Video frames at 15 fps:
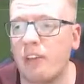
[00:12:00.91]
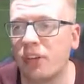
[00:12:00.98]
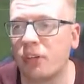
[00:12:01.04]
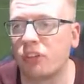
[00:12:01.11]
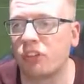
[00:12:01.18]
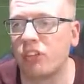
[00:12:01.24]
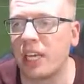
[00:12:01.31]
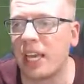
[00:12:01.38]
You'll
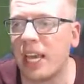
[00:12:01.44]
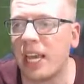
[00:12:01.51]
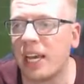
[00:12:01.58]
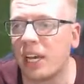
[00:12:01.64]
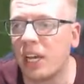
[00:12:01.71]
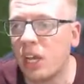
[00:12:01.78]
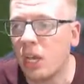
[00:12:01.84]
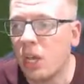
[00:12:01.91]
see here,
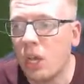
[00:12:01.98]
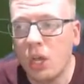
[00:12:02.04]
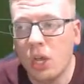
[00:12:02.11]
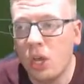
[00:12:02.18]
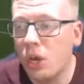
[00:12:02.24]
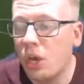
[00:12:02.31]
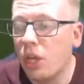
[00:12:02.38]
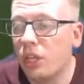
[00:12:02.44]

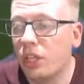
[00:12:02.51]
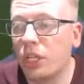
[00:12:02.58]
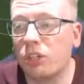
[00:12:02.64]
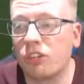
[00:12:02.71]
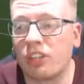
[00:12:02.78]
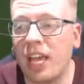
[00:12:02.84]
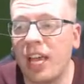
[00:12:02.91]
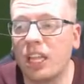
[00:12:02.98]
they
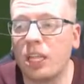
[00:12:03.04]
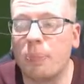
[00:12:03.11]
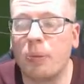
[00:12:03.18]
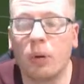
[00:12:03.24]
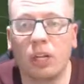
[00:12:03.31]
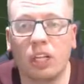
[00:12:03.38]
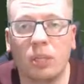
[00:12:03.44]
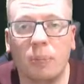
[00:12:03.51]
just kept the
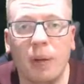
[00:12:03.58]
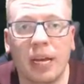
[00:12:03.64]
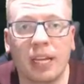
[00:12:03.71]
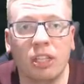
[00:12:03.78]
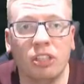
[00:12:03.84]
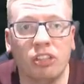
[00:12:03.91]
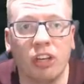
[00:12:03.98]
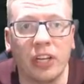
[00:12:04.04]
ball at the back
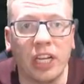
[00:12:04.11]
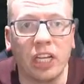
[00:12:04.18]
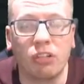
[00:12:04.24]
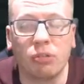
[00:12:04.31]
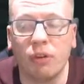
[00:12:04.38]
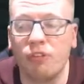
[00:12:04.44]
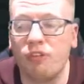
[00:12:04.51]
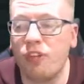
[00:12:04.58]
and turned it
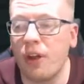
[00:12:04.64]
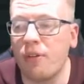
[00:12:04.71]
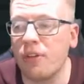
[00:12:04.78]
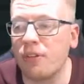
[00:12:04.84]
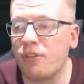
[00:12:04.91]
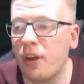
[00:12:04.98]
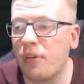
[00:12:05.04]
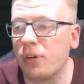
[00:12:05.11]
into a very,
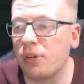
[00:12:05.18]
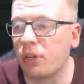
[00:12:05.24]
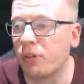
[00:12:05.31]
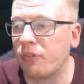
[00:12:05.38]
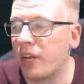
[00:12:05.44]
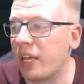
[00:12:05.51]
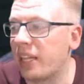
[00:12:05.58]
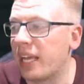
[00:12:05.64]
very dull
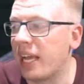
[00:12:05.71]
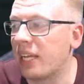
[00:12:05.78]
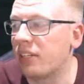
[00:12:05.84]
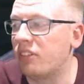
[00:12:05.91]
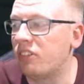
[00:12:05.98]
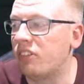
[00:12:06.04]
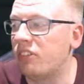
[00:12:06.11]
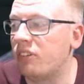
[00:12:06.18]
affair. They had
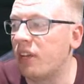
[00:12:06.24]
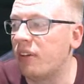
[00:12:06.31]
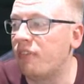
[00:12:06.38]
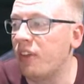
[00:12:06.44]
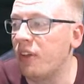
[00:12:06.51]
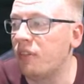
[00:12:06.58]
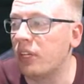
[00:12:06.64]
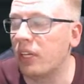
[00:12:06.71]

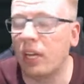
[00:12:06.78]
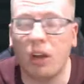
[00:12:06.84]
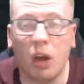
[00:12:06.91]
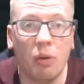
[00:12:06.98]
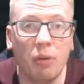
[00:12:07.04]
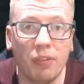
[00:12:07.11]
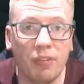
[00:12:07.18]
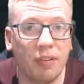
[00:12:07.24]

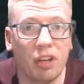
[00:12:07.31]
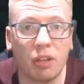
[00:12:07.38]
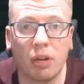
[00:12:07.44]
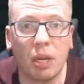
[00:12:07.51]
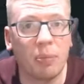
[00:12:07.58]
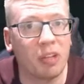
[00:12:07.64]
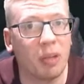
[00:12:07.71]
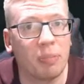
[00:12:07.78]
only
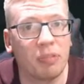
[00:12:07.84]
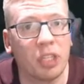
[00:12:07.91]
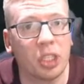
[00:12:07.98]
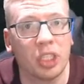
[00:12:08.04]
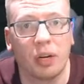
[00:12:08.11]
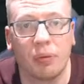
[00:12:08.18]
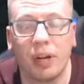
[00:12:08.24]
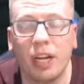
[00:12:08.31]
53% possession.
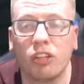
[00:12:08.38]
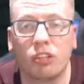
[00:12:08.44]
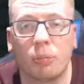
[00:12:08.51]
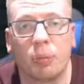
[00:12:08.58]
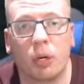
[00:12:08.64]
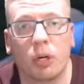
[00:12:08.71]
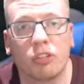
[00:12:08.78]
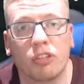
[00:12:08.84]
That really
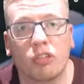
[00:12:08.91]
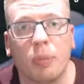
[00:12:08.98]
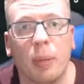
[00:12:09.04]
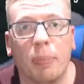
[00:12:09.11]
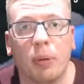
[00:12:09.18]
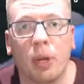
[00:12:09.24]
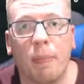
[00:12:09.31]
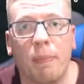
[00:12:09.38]
surprises me.
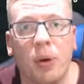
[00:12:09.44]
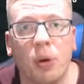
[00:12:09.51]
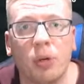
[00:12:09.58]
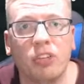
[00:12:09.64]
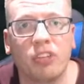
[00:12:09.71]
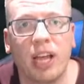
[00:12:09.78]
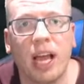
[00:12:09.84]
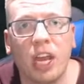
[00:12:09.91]
But a
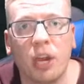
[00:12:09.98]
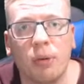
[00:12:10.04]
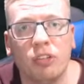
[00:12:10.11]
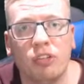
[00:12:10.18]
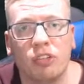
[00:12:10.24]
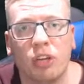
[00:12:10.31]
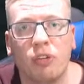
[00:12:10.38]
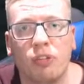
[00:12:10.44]
point and a win
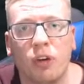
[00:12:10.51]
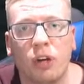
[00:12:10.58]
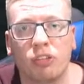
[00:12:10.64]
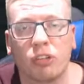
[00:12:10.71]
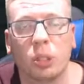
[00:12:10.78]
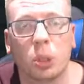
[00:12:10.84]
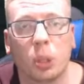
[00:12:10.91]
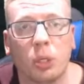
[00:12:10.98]
so far. So
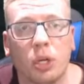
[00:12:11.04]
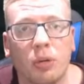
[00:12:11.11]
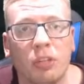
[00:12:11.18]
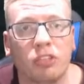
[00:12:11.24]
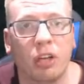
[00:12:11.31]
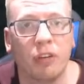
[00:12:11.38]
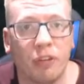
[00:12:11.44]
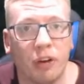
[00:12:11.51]
a draw and a win
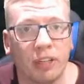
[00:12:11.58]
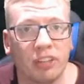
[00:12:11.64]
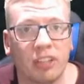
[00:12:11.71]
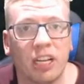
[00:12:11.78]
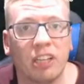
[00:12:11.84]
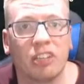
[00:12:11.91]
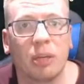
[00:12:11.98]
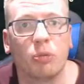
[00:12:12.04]
so far in
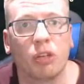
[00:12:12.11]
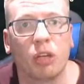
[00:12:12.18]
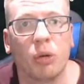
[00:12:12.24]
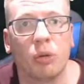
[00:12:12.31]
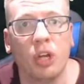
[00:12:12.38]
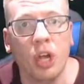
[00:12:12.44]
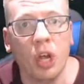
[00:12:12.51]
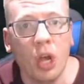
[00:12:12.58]
today's episode.
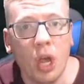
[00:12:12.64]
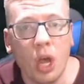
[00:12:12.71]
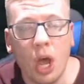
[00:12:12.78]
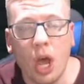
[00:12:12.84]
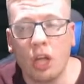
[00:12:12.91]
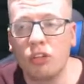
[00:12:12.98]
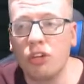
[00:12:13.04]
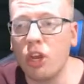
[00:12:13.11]

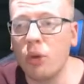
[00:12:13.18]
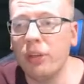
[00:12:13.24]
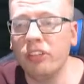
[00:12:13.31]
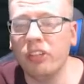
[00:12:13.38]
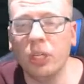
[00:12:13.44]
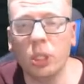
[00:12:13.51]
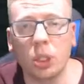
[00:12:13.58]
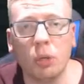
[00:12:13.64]
2 wins
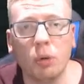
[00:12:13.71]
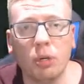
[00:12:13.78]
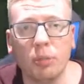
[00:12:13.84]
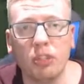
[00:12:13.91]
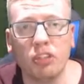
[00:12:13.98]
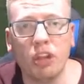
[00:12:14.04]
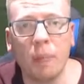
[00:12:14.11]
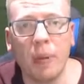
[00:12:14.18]
and a draw wouldn't be
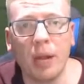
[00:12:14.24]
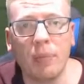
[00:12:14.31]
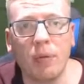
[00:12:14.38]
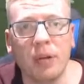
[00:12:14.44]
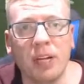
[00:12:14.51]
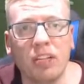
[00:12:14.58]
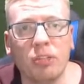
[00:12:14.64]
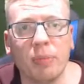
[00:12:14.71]
too bad, but we
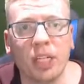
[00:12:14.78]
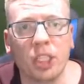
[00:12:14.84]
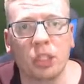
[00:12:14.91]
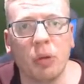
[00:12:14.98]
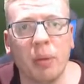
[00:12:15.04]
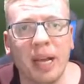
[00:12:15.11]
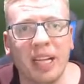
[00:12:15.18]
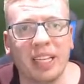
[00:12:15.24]
need to make sure
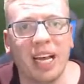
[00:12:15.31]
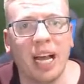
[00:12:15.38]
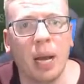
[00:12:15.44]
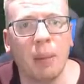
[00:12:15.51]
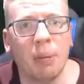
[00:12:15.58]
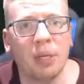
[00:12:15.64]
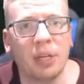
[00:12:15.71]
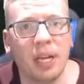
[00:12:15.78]
we make that
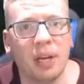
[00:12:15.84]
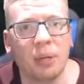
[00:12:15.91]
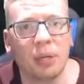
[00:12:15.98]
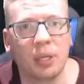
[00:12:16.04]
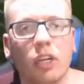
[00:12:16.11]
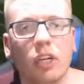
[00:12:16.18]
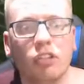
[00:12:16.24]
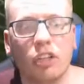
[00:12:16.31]
happen now.
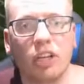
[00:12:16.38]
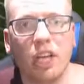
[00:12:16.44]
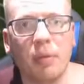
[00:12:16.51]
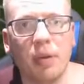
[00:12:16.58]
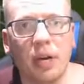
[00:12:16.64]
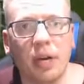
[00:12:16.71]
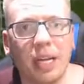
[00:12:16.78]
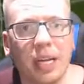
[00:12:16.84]
So here
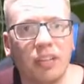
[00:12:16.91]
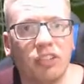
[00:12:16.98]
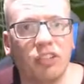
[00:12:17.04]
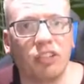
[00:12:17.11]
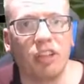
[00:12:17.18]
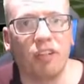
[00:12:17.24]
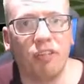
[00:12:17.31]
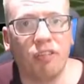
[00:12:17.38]
we are, lads. It's
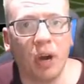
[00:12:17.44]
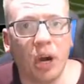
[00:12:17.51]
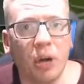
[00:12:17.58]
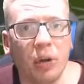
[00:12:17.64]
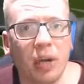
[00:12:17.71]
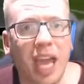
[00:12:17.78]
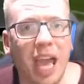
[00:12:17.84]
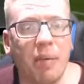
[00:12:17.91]
the
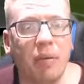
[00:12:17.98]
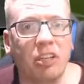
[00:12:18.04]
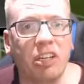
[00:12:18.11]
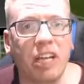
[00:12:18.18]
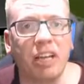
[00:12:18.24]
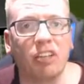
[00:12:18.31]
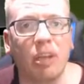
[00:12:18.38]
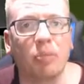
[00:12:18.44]
final game of
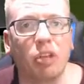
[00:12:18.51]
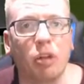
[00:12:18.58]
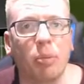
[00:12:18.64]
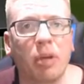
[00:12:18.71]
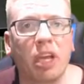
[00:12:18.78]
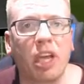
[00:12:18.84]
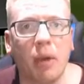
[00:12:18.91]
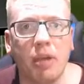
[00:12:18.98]
today's episode.
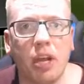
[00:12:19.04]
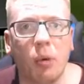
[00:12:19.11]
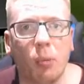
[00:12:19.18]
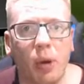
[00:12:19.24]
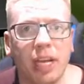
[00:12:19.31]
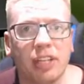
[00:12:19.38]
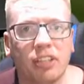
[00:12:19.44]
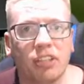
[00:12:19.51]
We're going
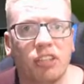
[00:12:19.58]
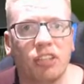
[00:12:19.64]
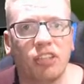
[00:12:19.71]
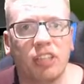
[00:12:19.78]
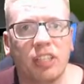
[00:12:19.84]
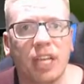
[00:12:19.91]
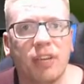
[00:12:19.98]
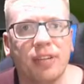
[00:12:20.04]
away to
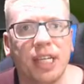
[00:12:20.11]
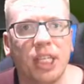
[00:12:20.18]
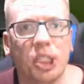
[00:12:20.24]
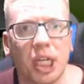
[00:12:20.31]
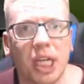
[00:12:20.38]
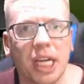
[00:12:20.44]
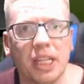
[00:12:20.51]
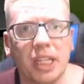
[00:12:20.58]
Stevenage
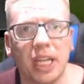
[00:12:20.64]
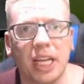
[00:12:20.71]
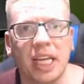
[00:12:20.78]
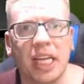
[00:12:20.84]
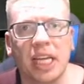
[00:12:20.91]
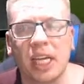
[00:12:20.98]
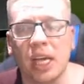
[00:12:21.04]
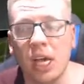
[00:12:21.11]
in the
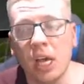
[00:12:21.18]
league.